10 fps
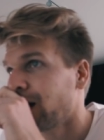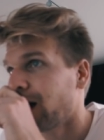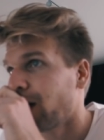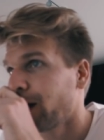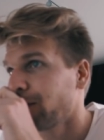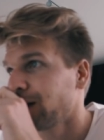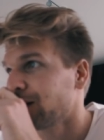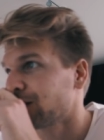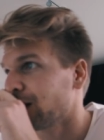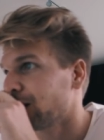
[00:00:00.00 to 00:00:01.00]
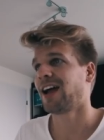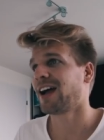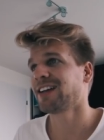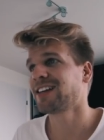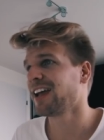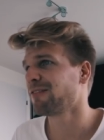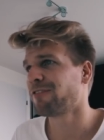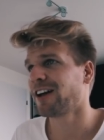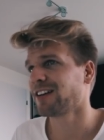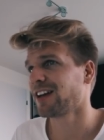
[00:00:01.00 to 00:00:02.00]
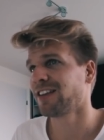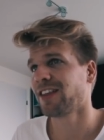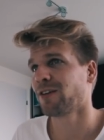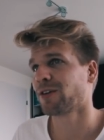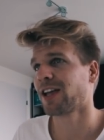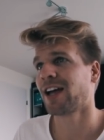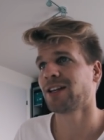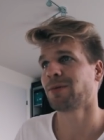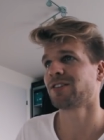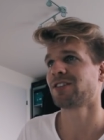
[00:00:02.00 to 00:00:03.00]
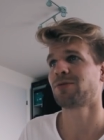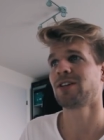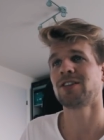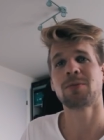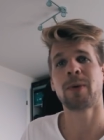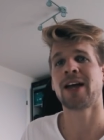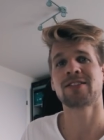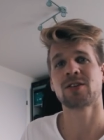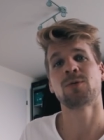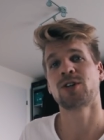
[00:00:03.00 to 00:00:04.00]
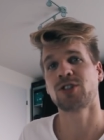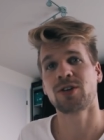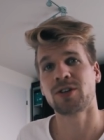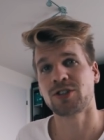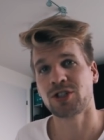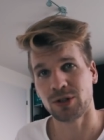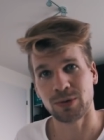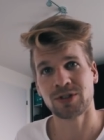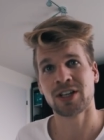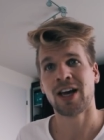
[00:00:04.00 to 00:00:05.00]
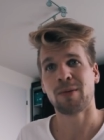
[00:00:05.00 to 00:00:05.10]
How heavy is it? Yeah, I can't find anything on Cali because it really depends on what you're going to choose.